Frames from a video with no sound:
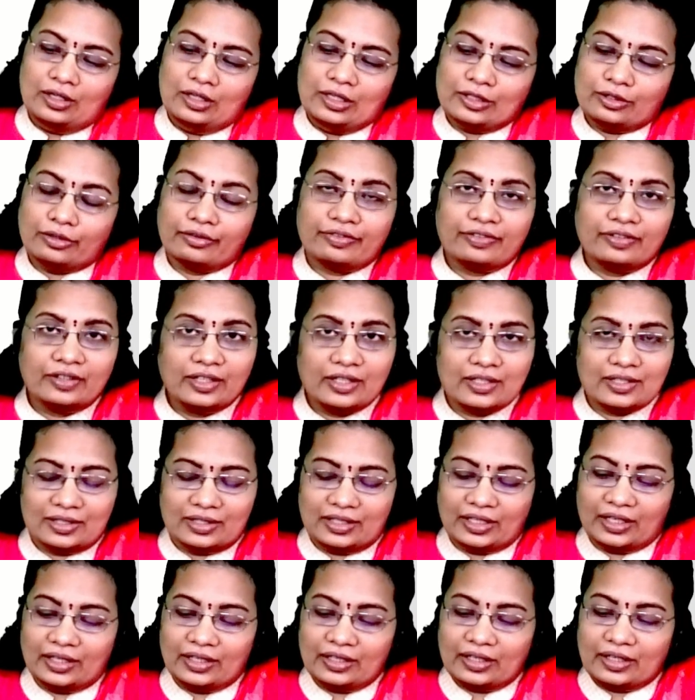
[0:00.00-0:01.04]
So first
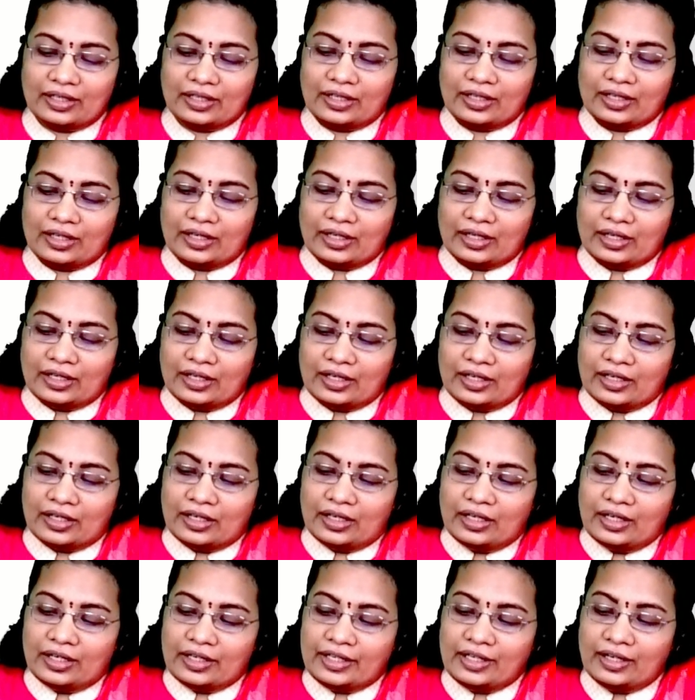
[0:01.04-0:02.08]
thing,
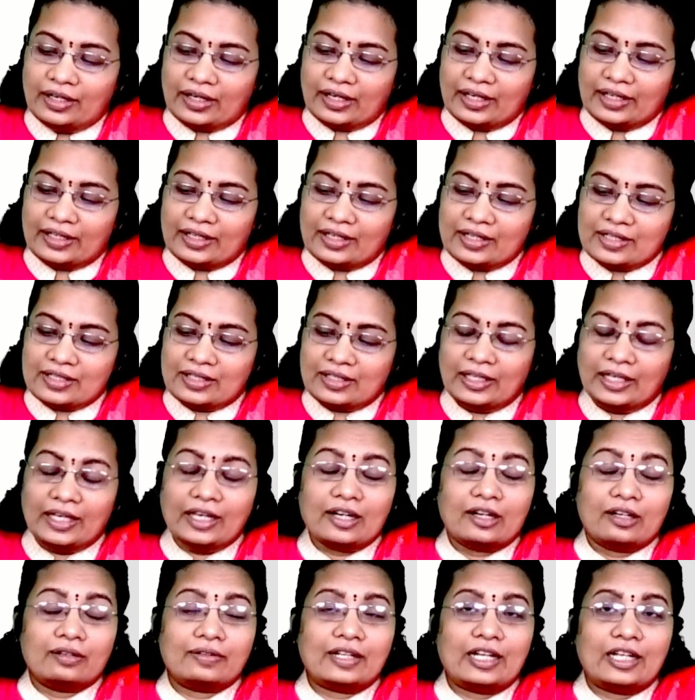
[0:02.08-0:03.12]
here I can see
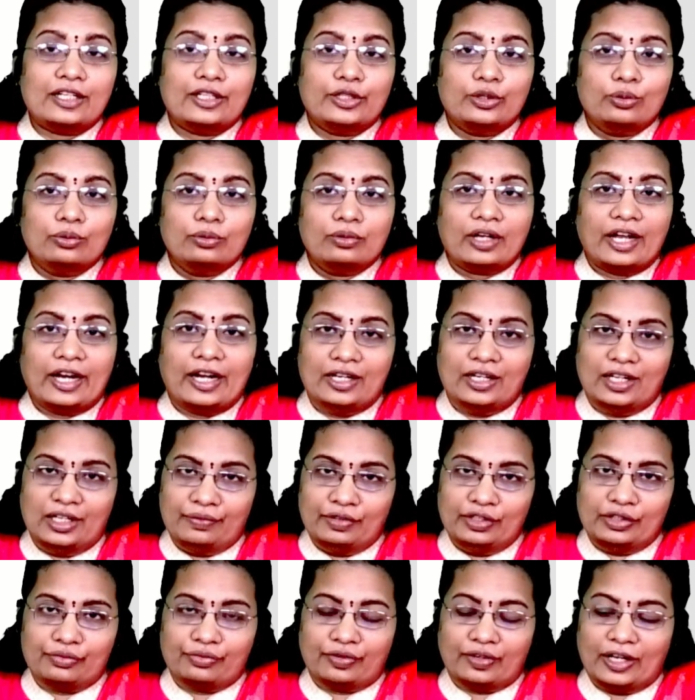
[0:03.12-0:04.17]
a value ending
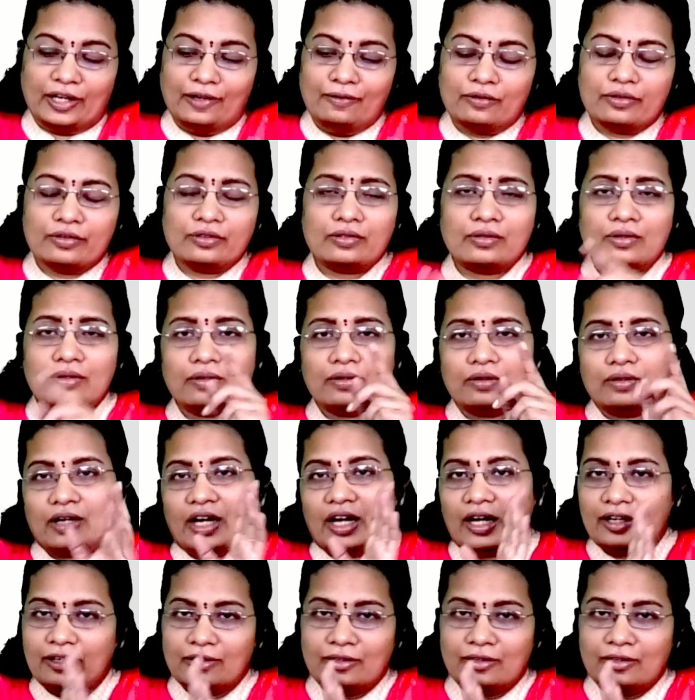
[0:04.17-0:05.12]
with 5. So I